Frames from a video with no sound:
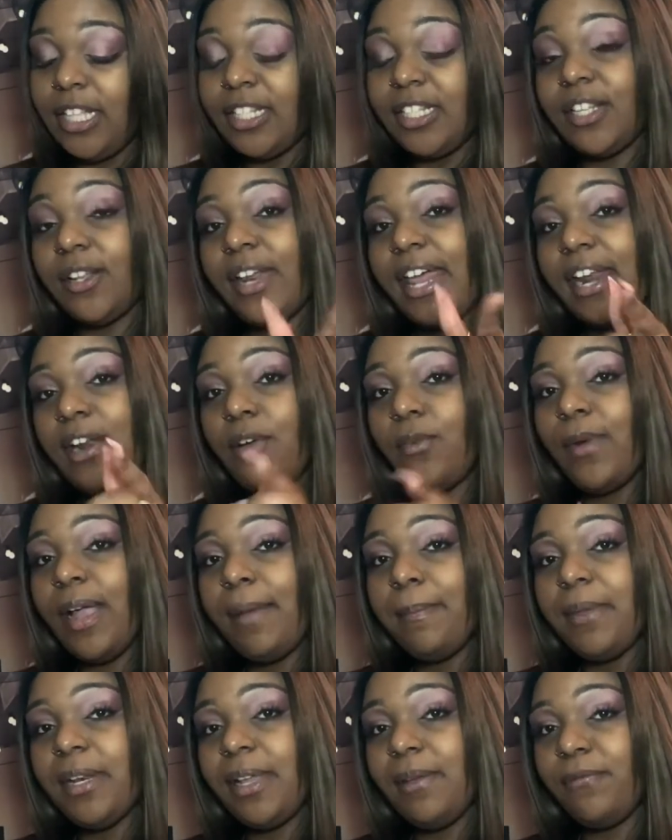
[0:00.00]
So that'll
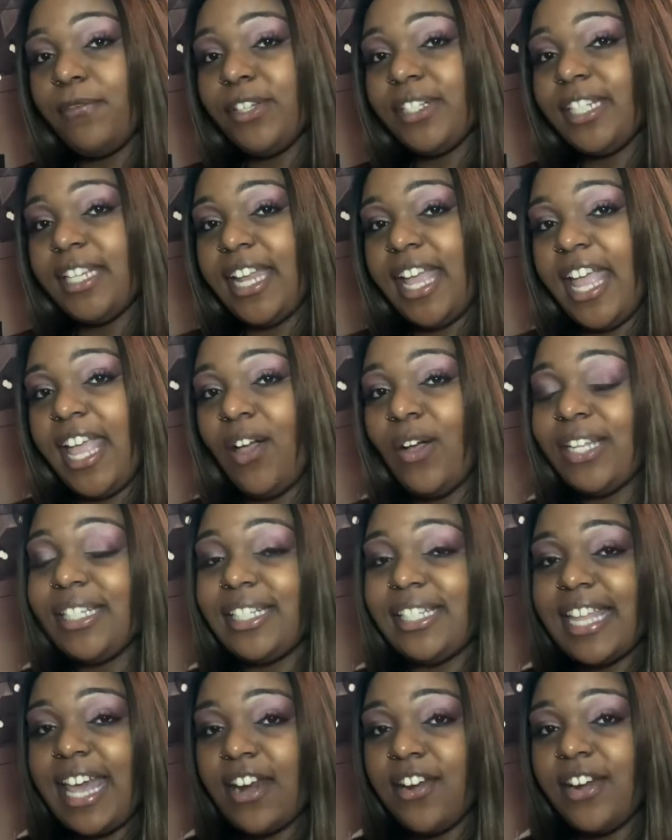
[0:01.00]
wrap it up for today
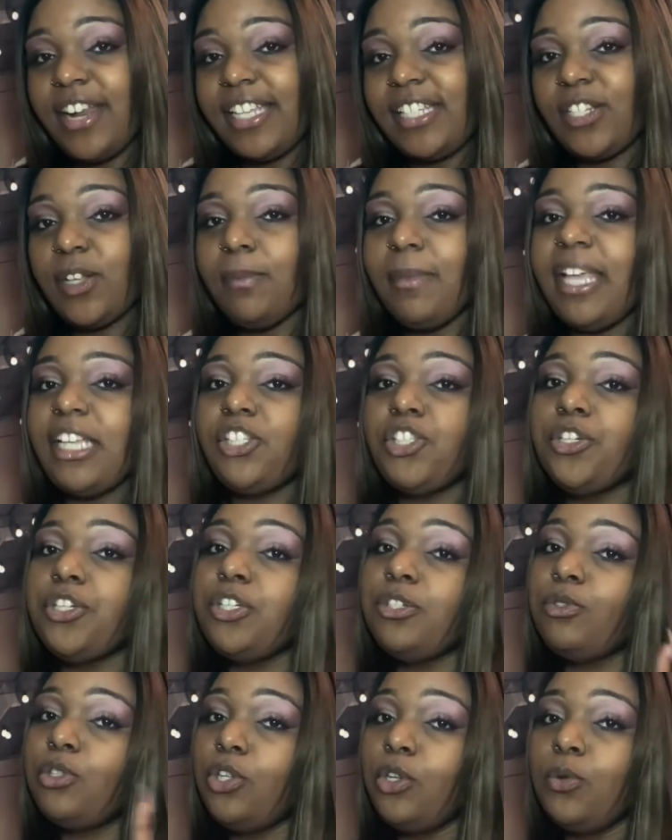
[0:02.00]
on Saturday. So make sure
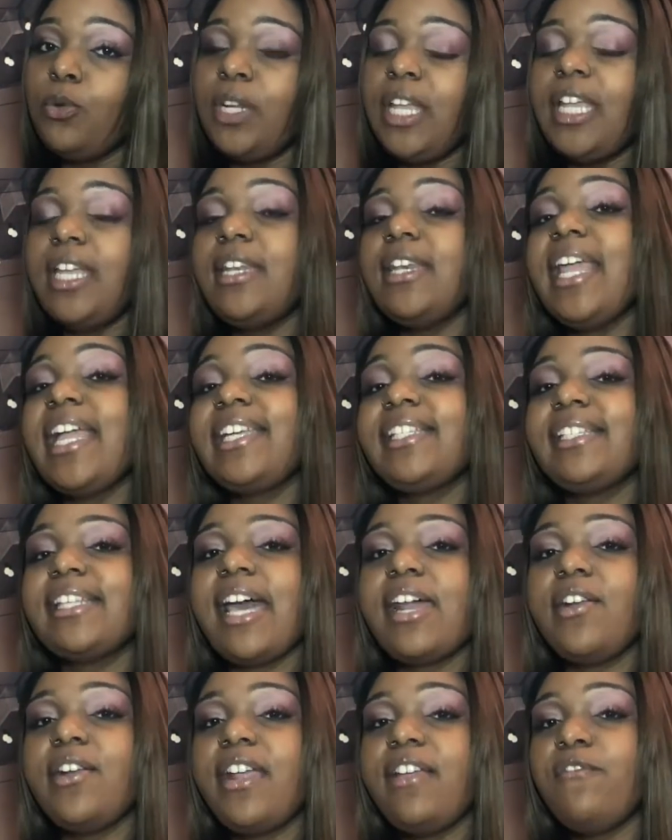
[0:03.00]
you tune in next
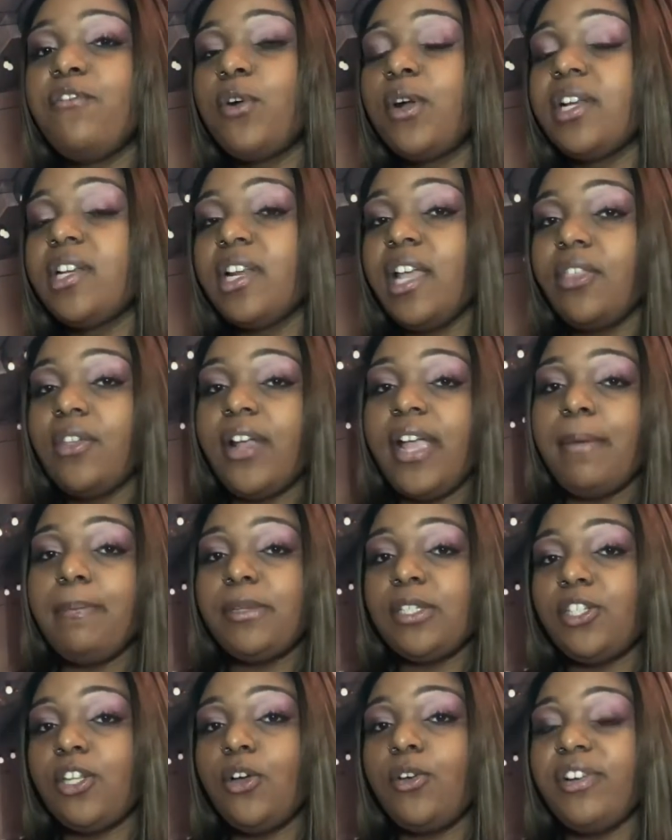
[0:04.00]
Saturday for another
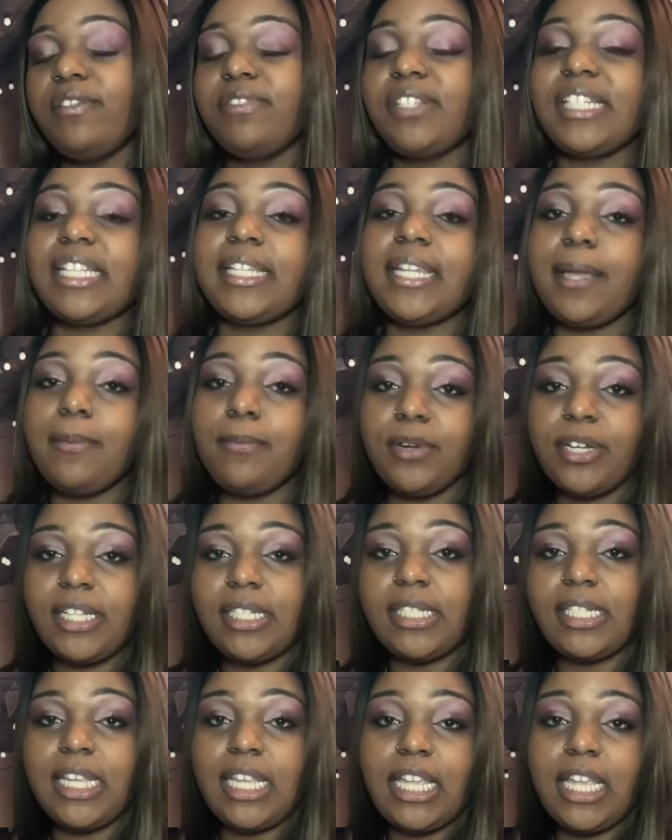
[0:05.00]
episode of Celebrity
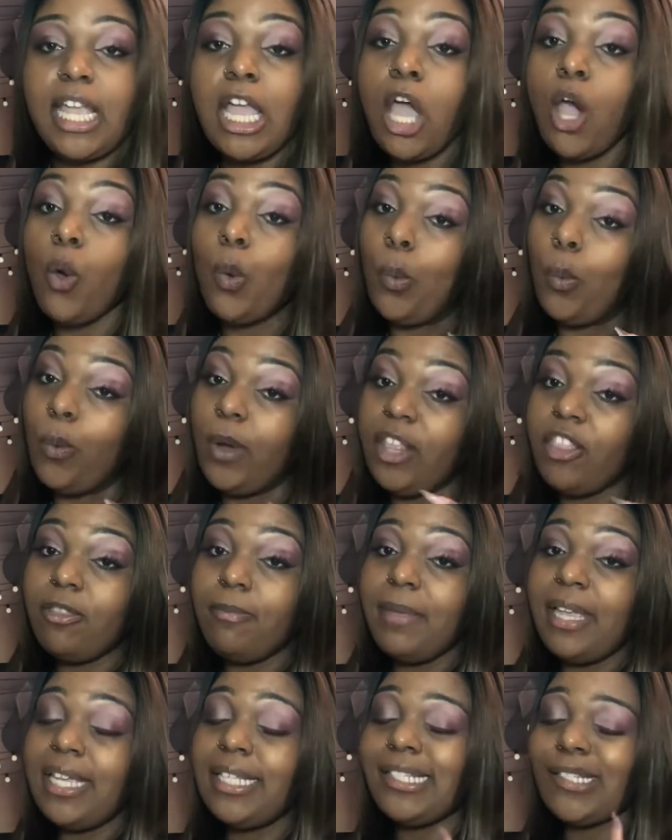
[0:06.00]
Tea with
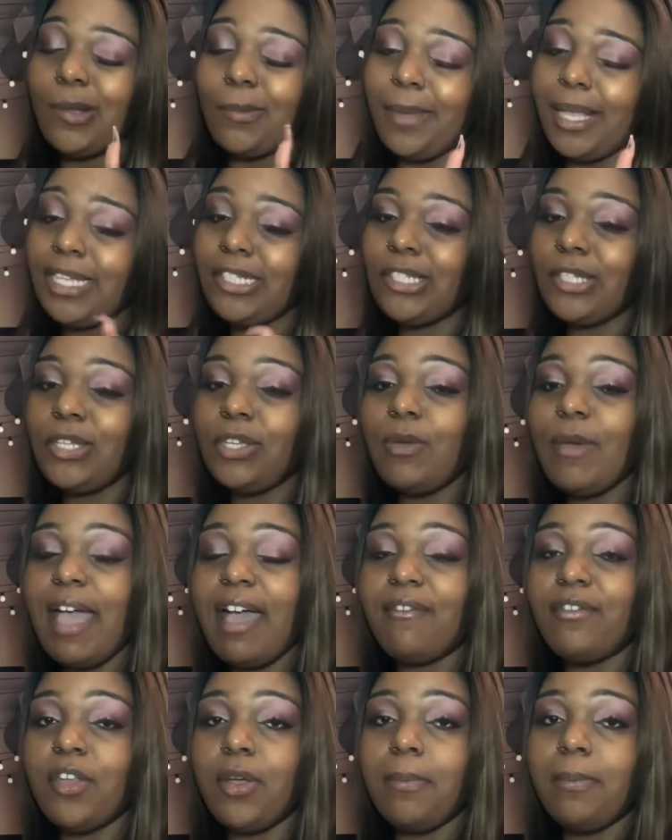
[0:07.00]
me. So make sure you
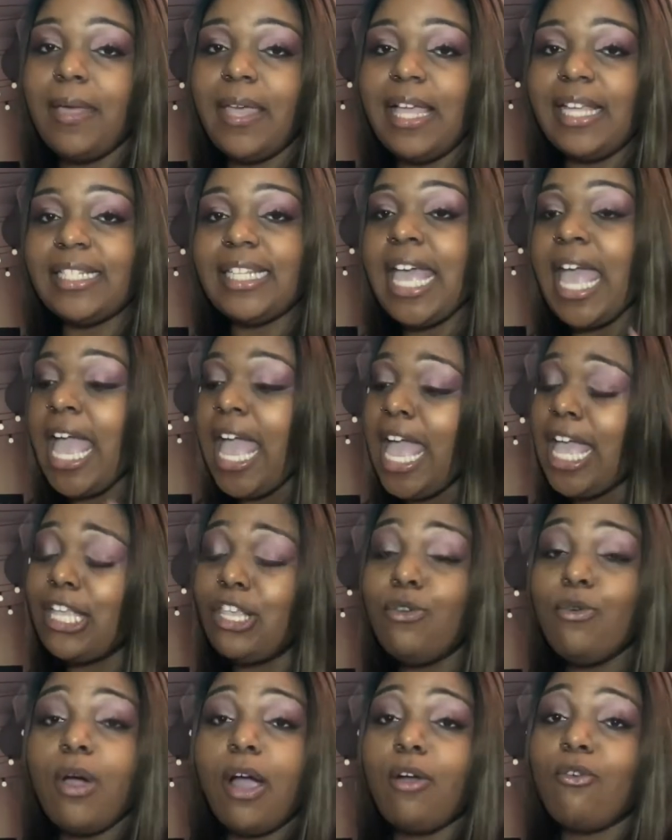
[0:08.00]
have your mugs
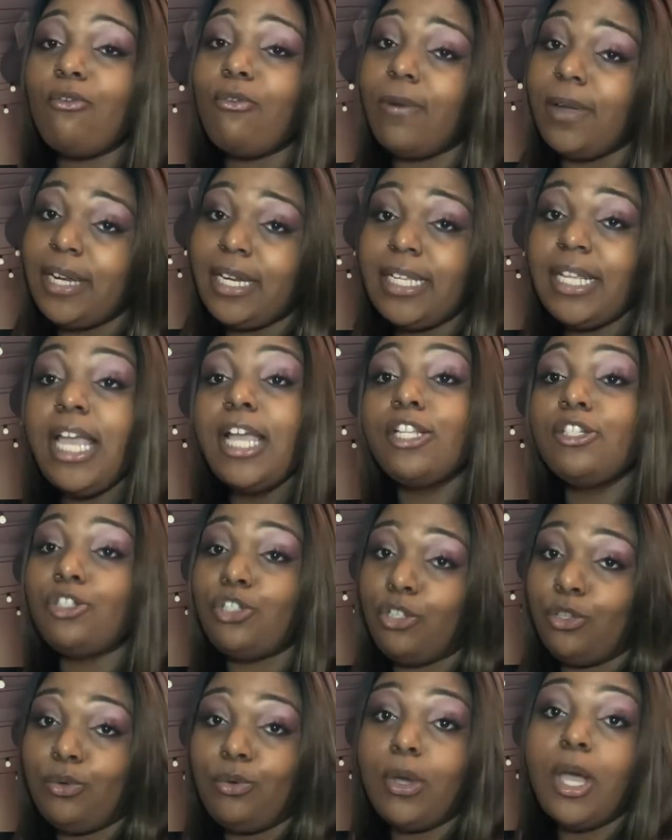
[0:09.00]
and you are ready
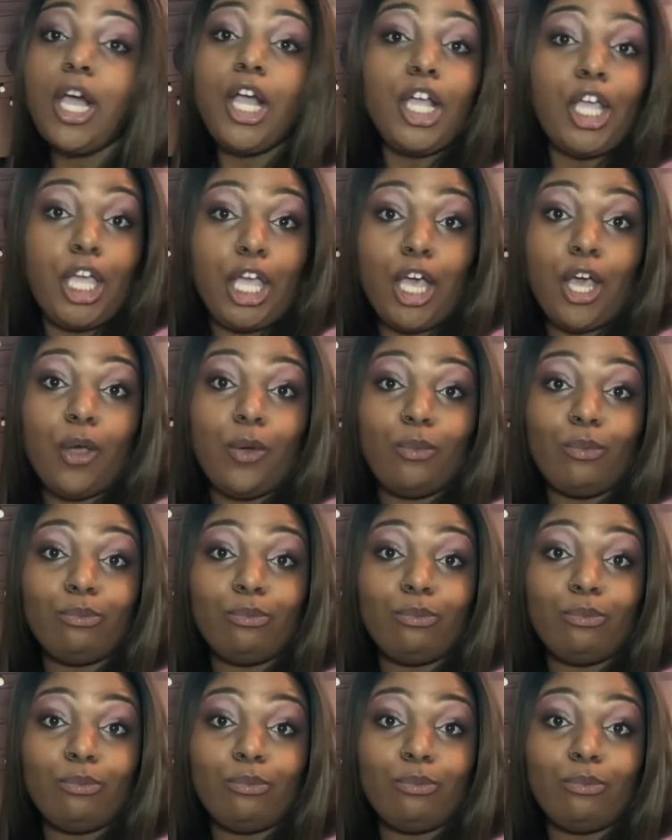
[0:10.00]
to go.